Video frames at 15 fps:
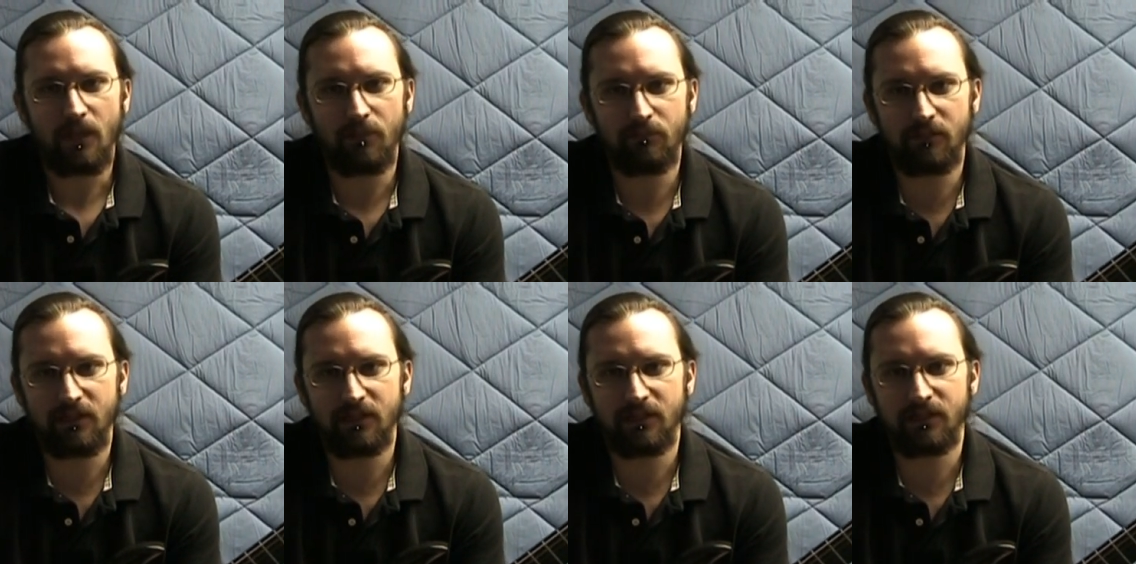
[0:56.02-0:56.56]

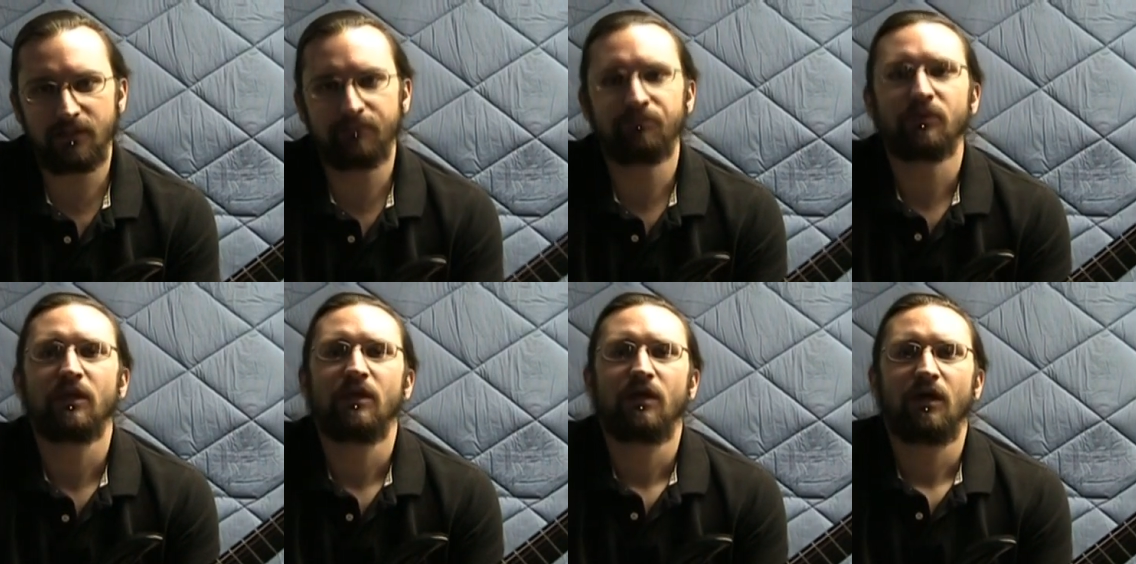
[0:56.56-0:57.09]
meaning
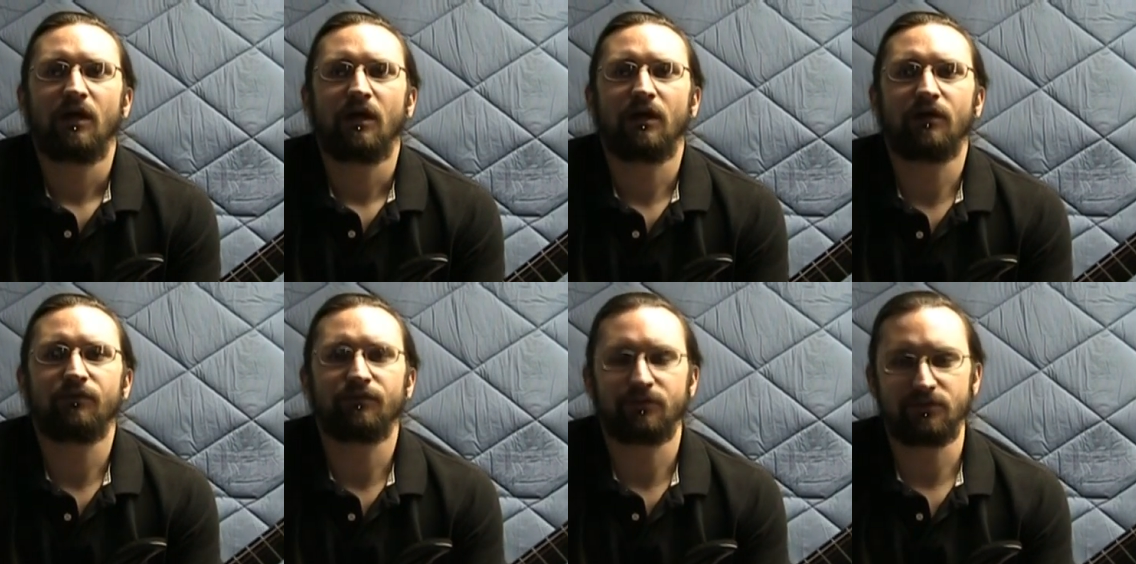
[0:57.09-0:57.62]

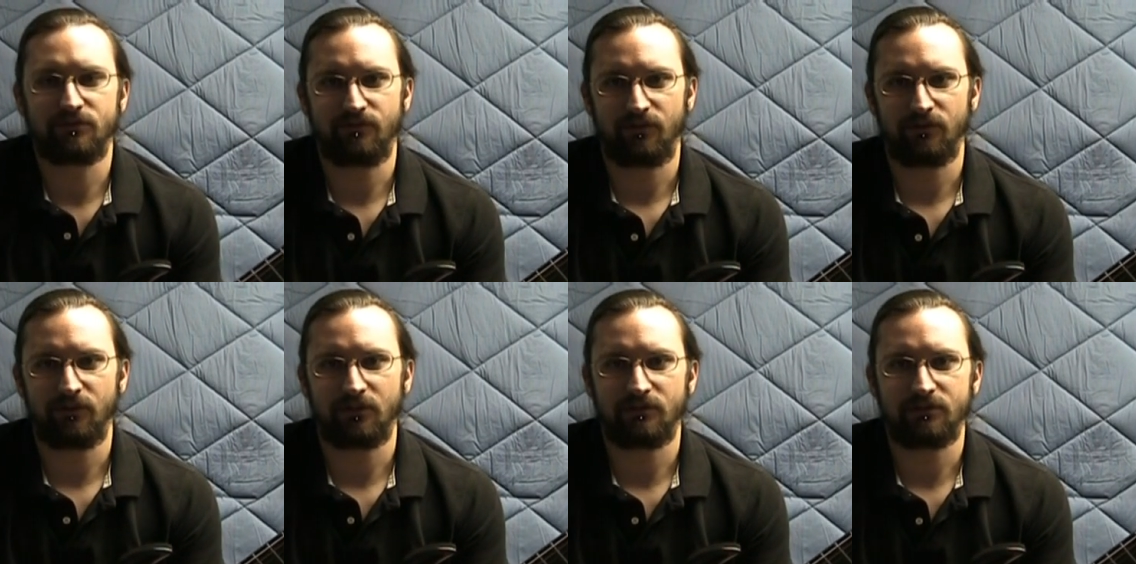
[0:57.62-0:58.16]
for those of you
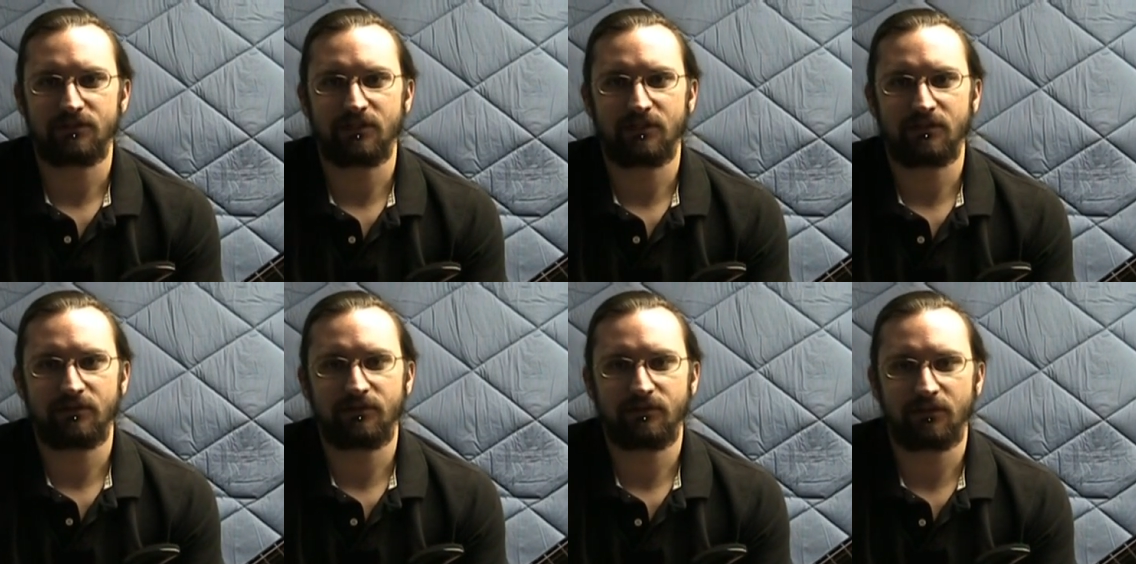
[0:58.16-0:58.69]
that
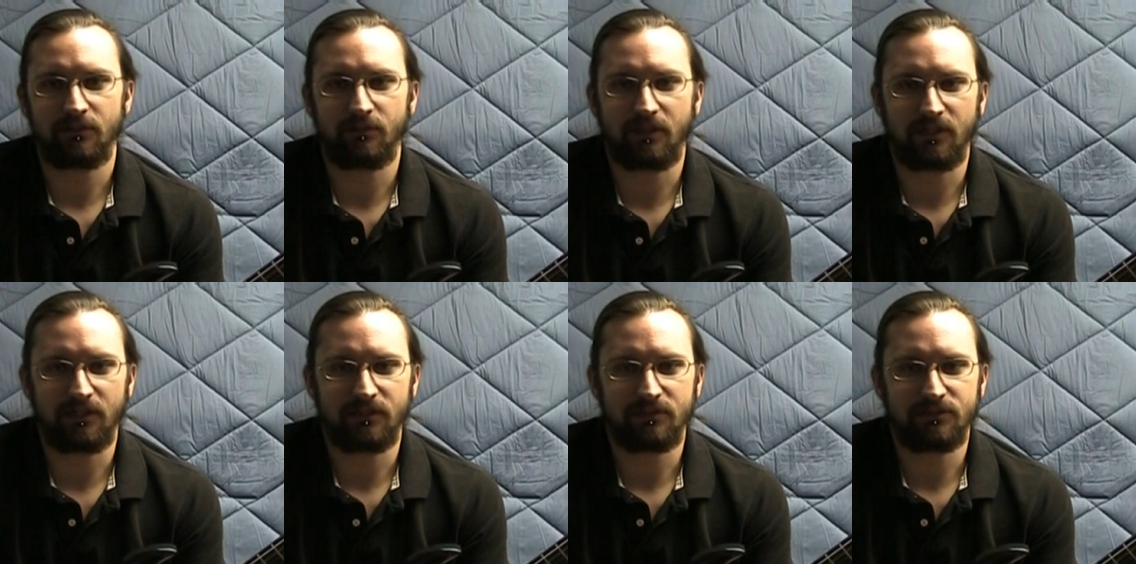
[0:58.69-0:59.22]
understand the theory
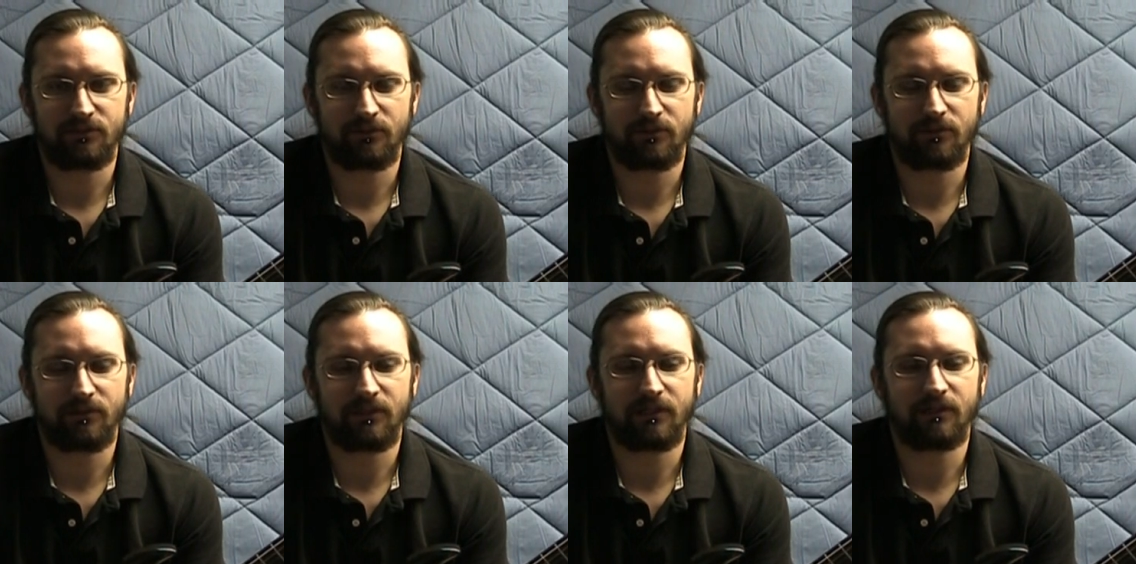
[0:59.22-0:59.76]
behind this sort of
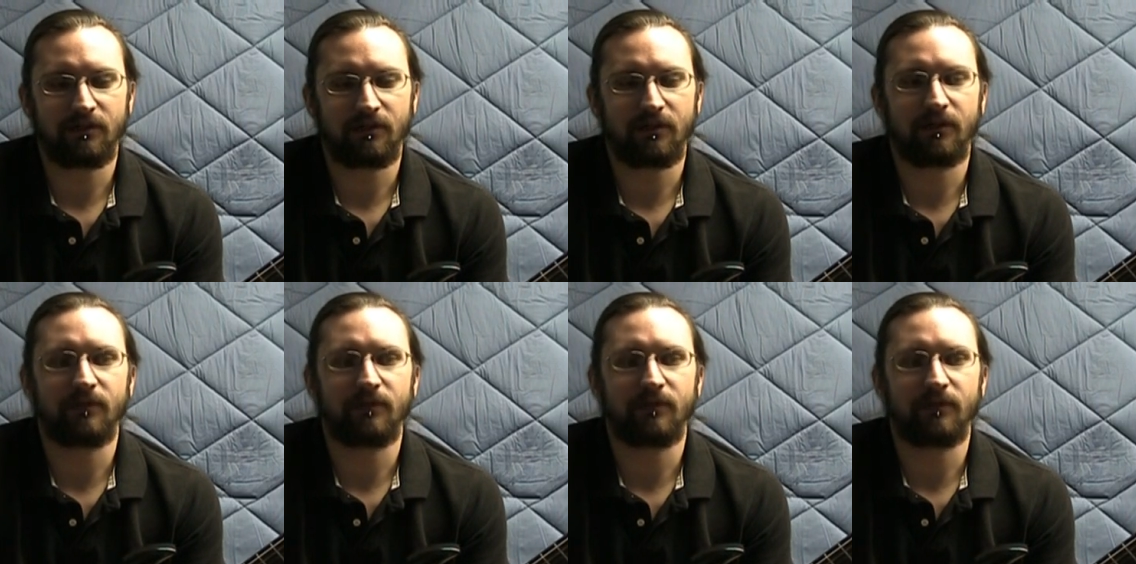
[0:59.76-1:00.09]
thing,